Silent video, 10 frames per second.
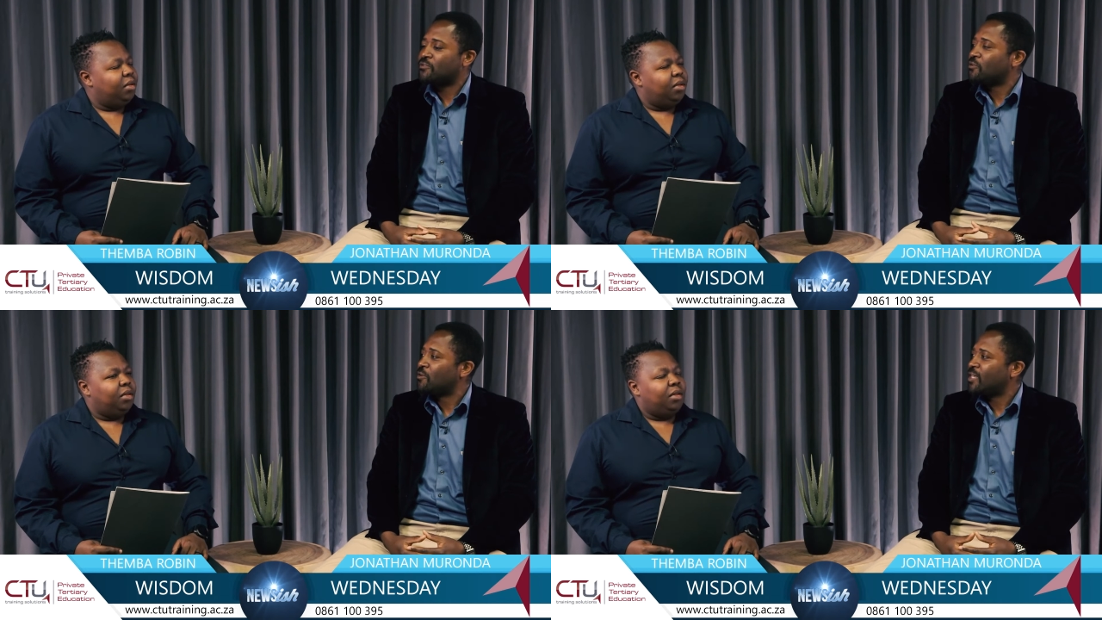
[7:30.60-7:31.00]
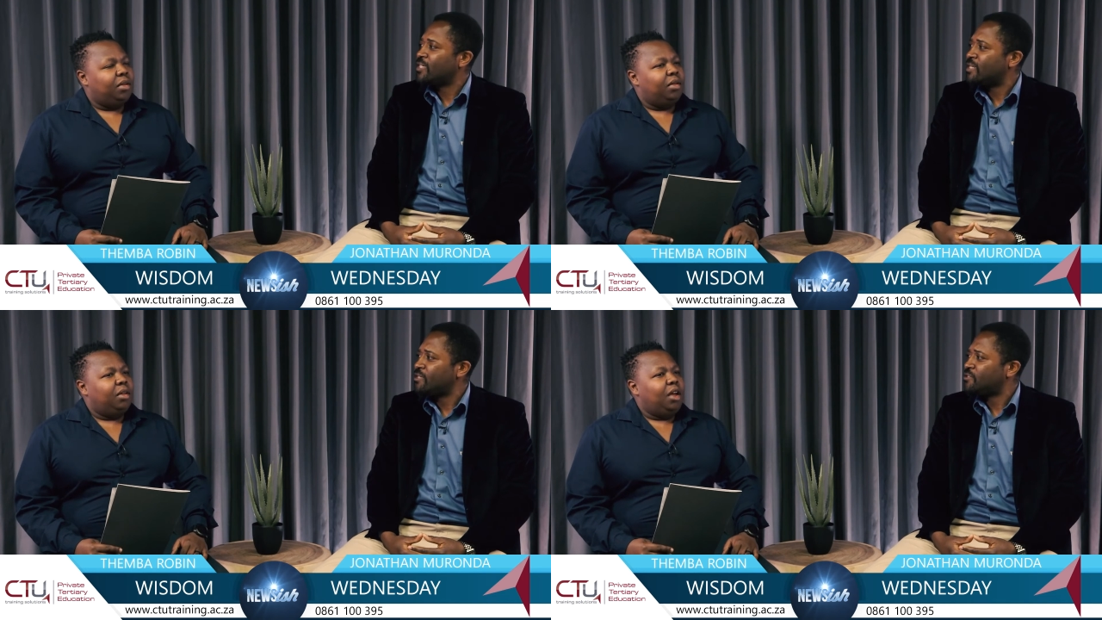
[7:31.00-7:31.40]
Speaker 1: of the
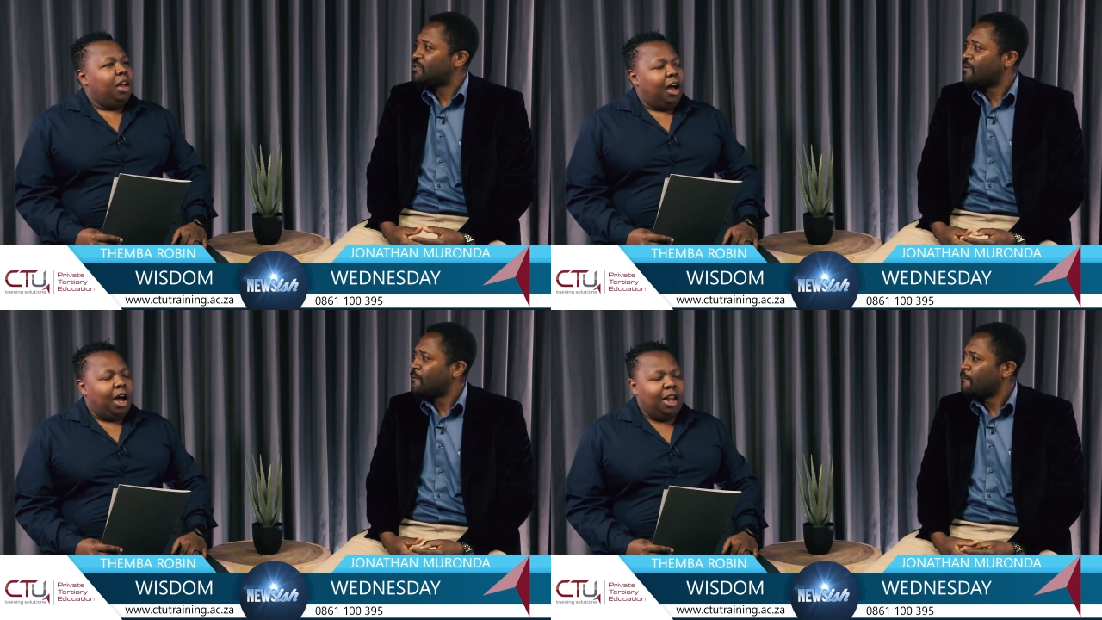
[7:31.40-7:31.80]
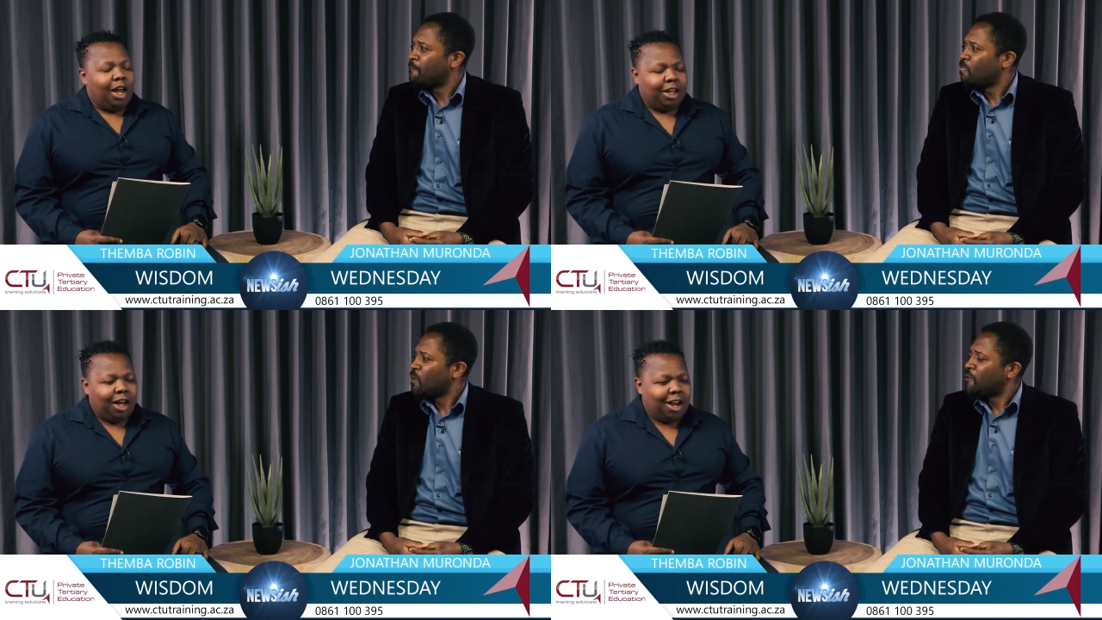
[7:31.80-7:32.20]
organization. I
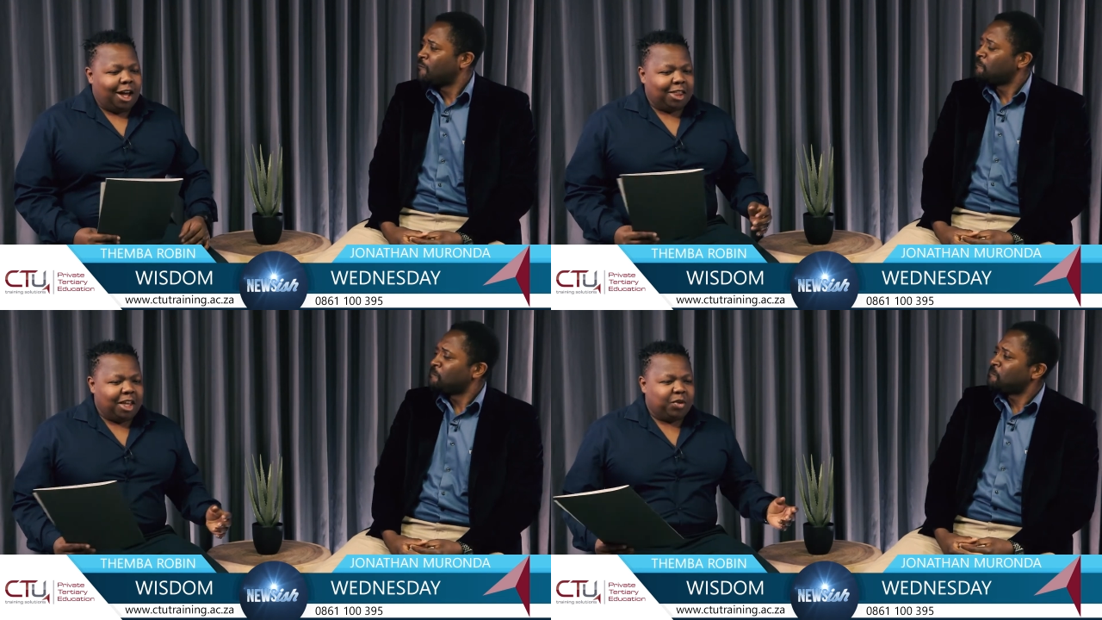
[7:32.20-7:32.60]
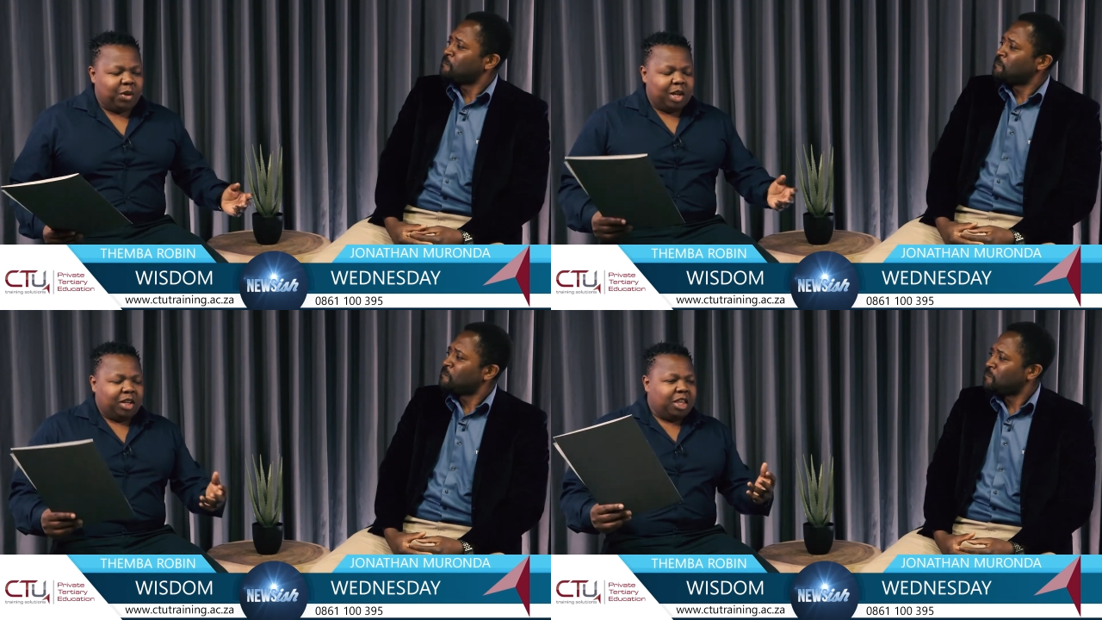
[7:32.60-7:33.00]
like
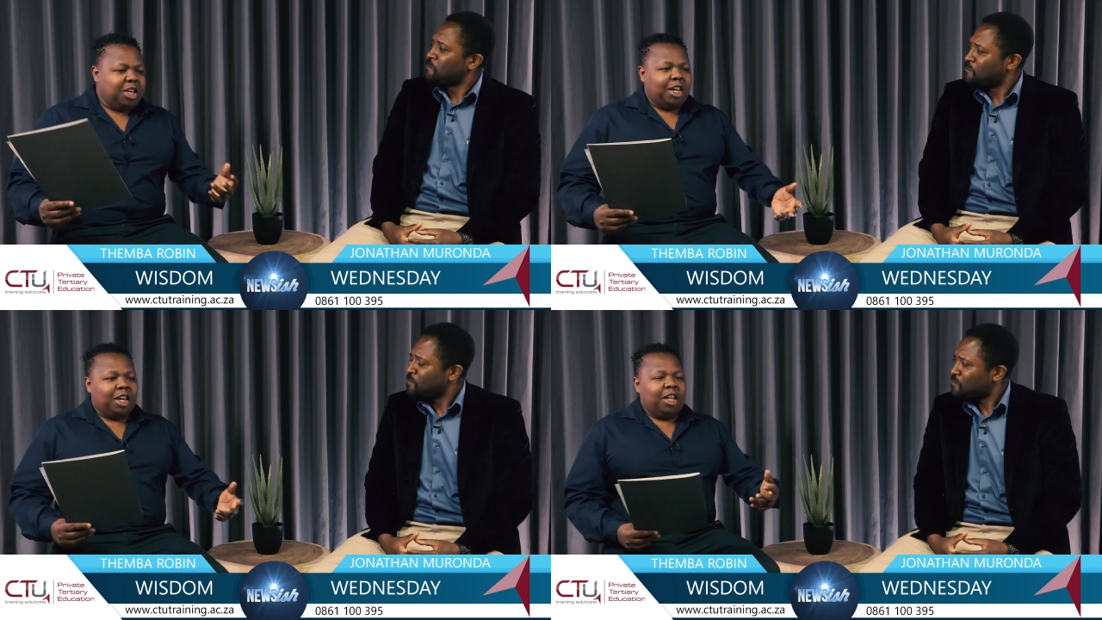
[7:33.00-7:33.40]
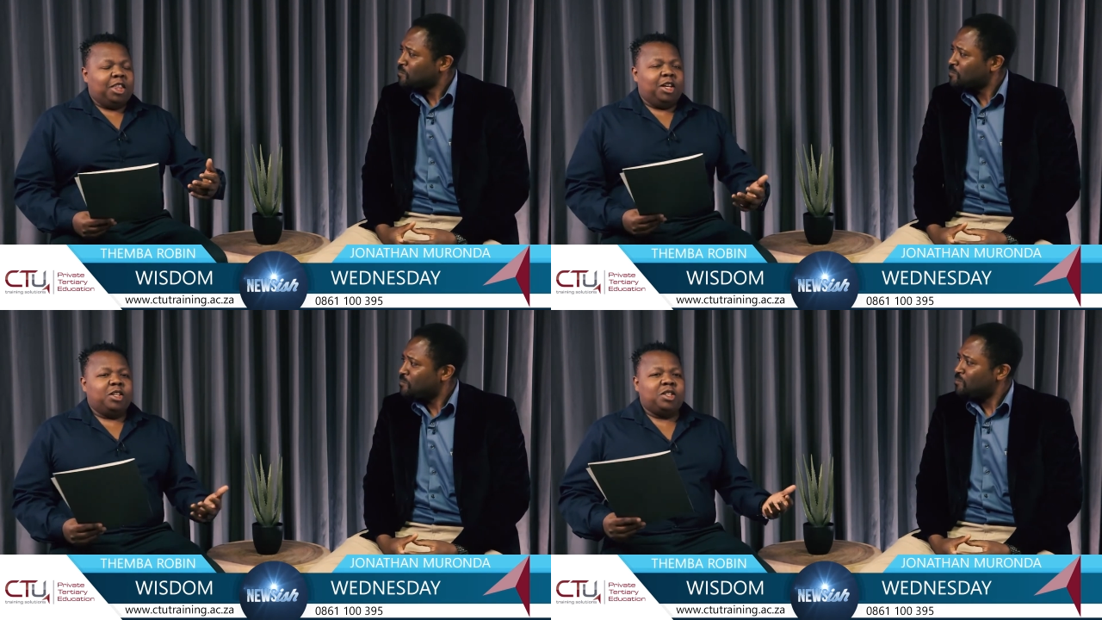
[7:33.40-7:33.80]
that thinking, and I think